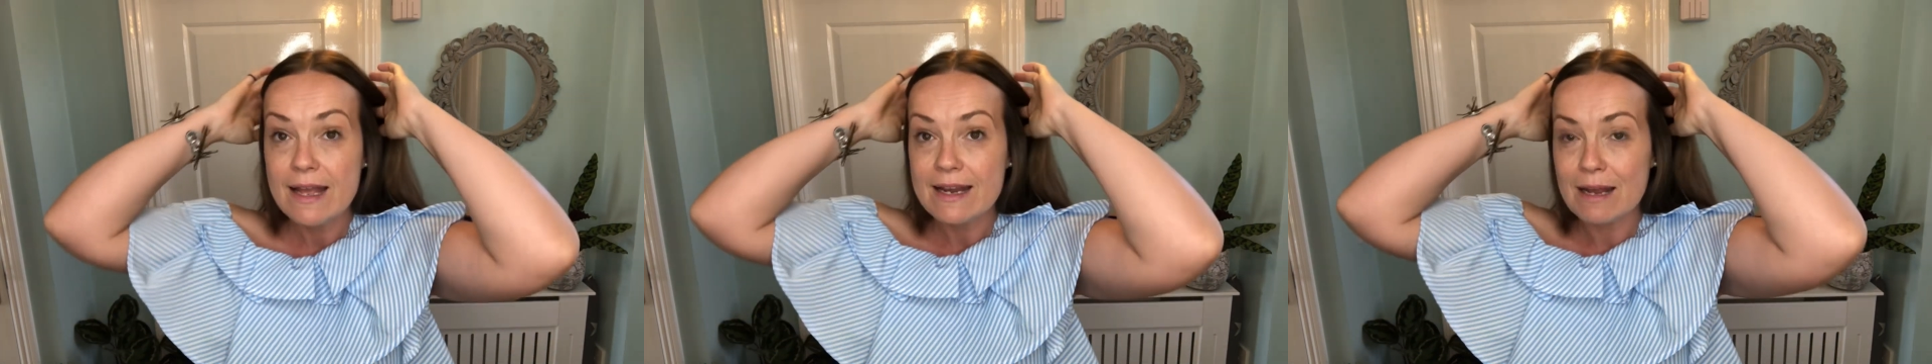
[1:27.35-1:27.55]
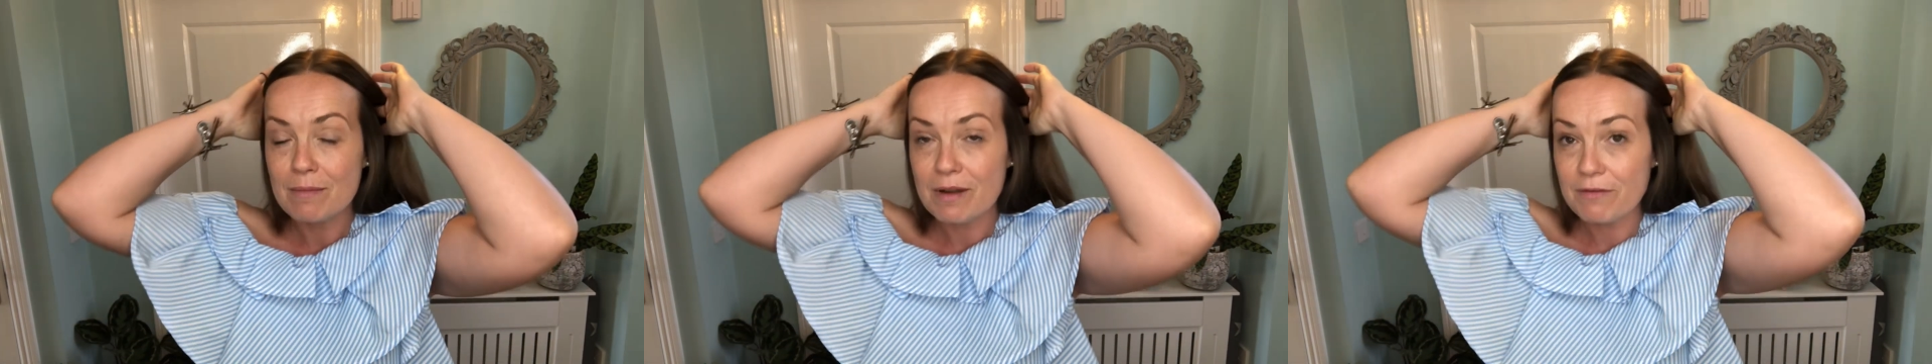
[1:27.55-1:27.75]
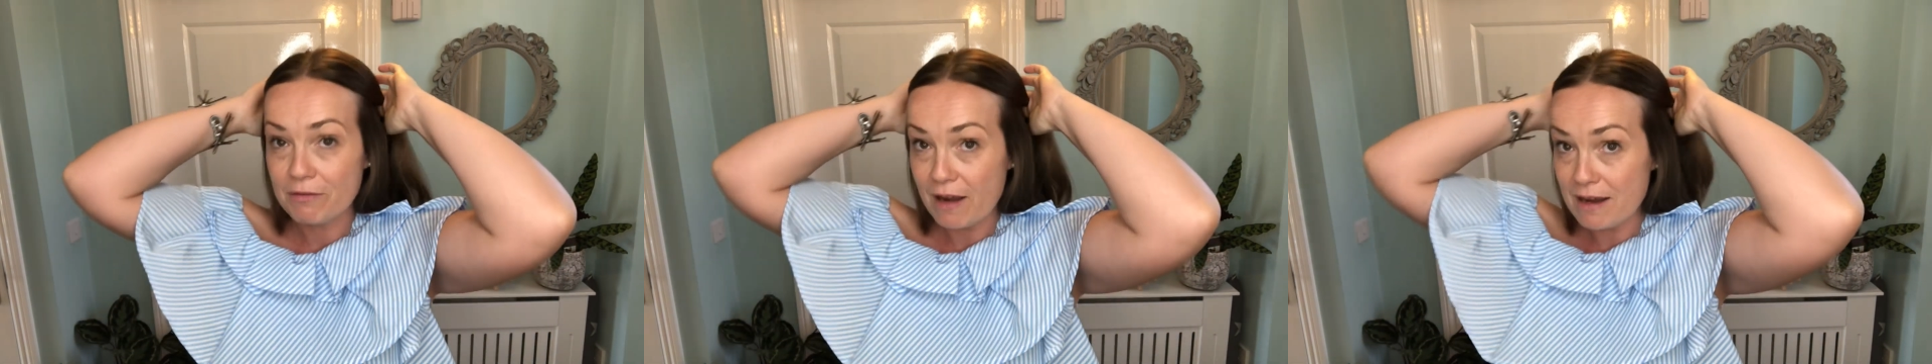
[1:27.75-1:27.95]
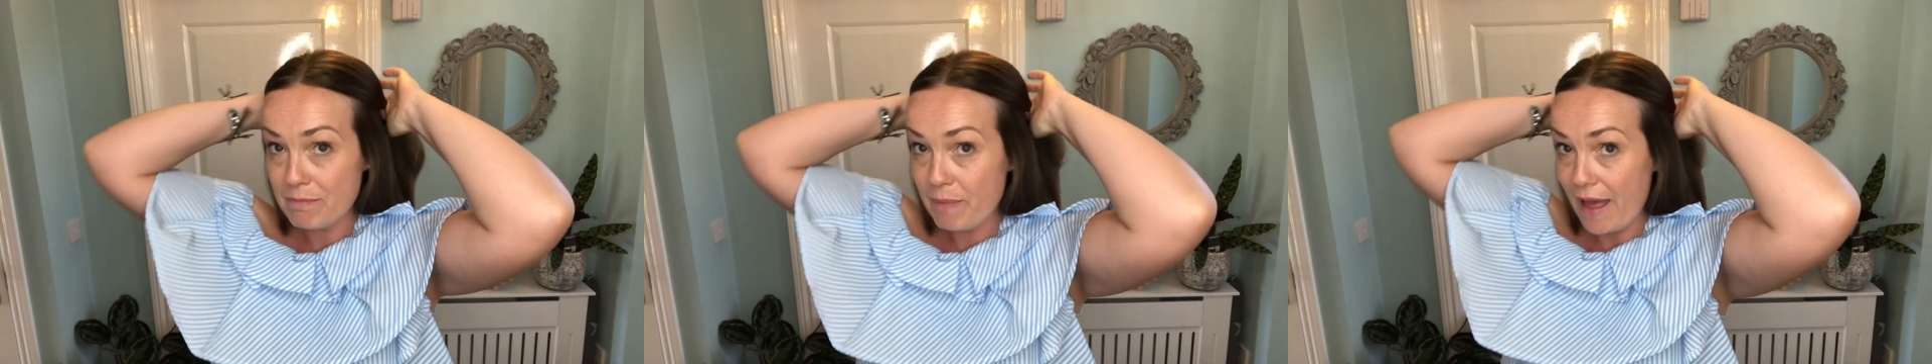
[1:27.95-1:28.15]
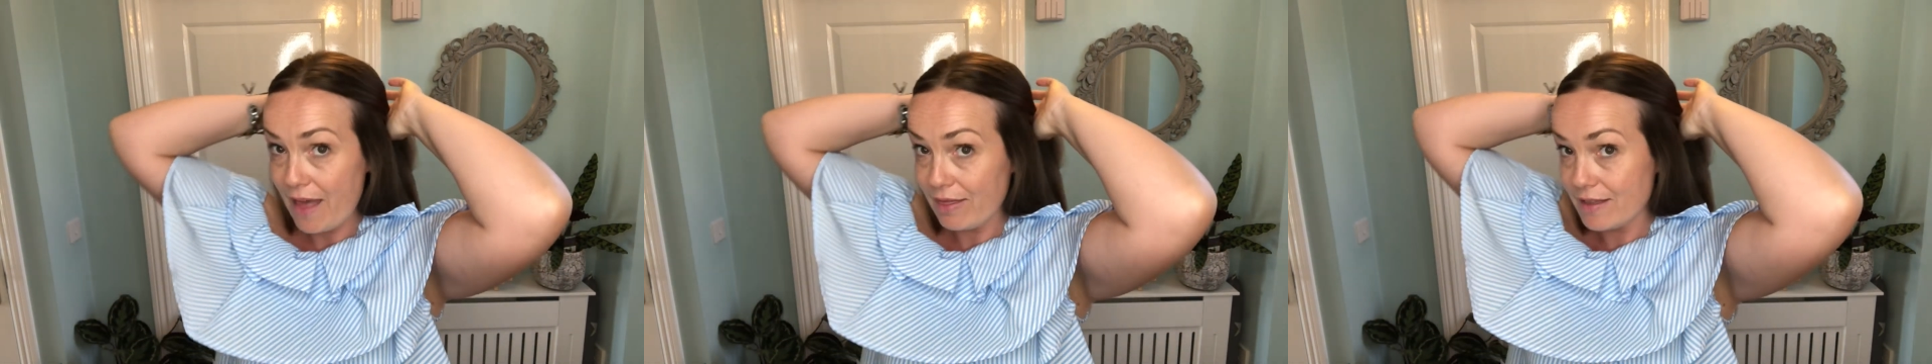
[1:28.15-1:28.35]
Now, my
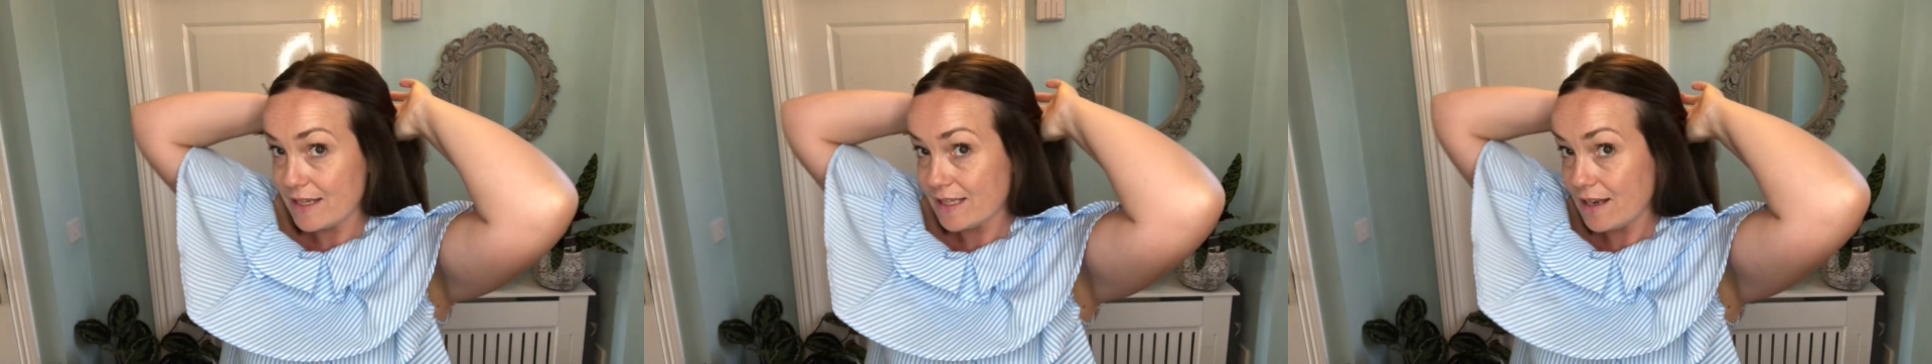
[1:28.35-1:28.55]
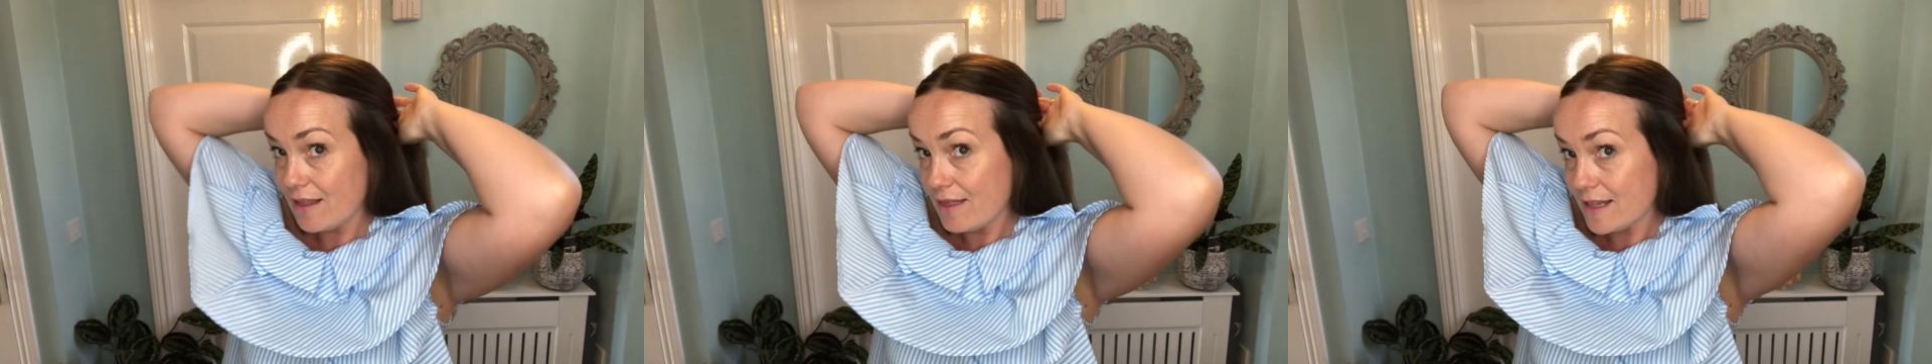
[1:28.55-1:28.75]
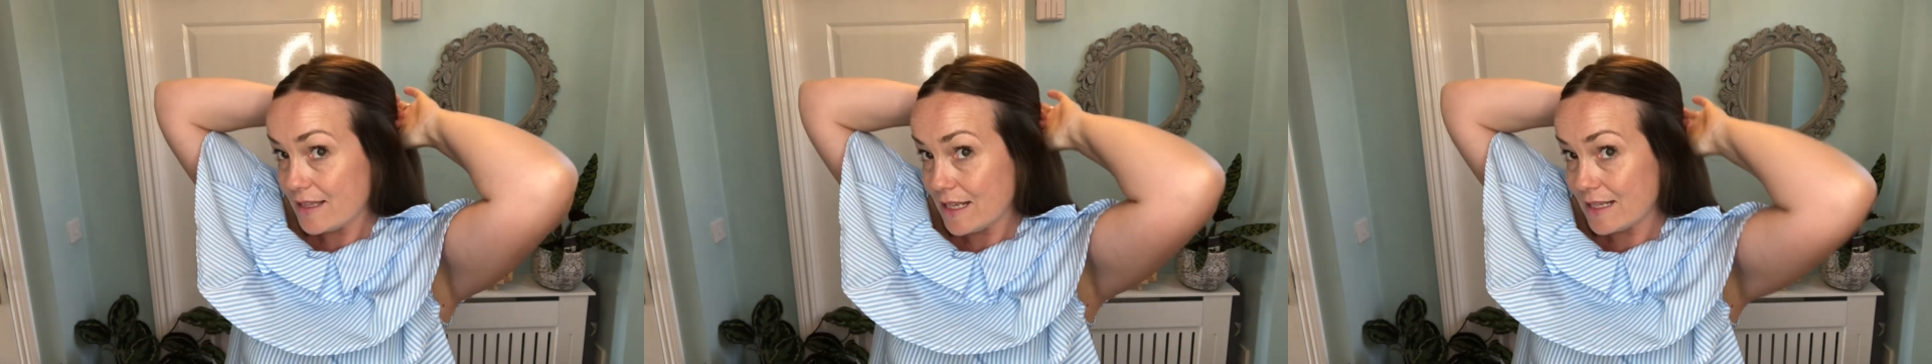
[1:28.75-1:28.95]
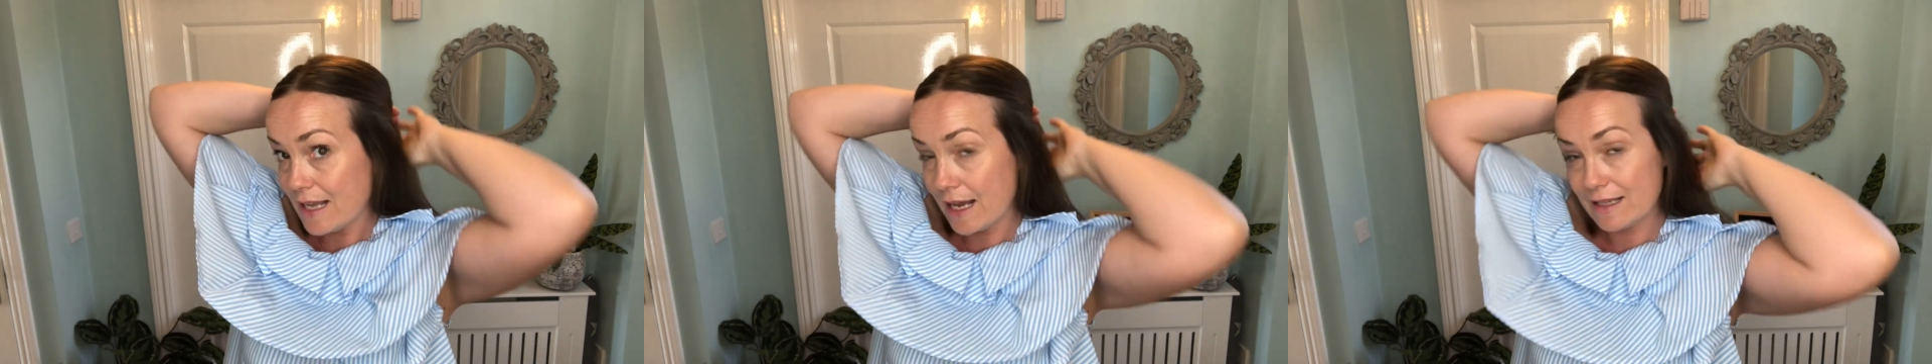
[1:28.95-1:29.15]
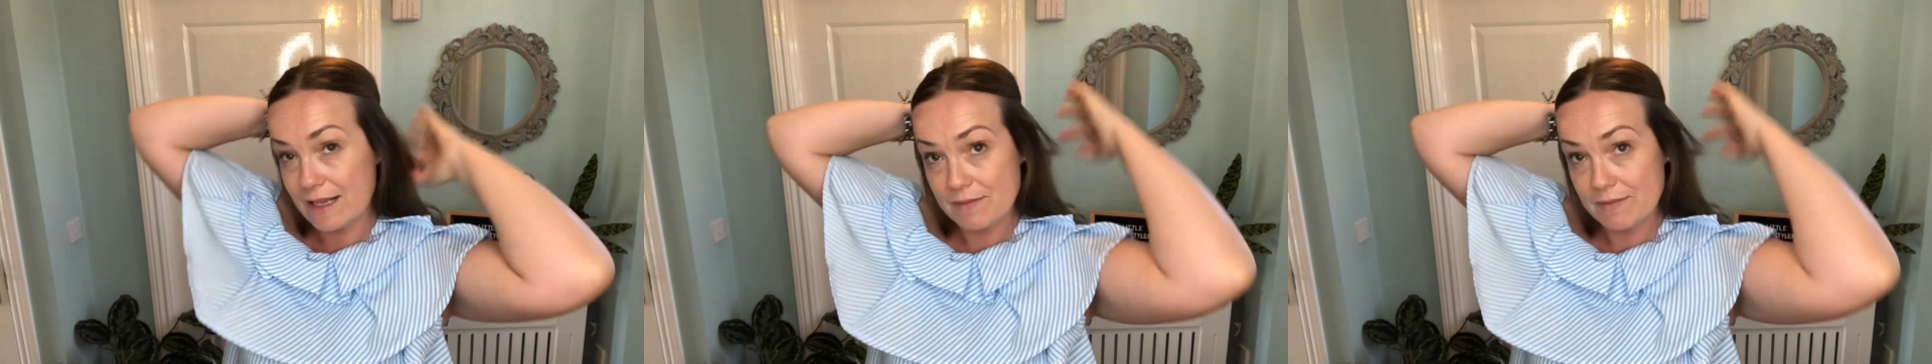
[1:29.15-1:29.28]
friend Beth has done this exact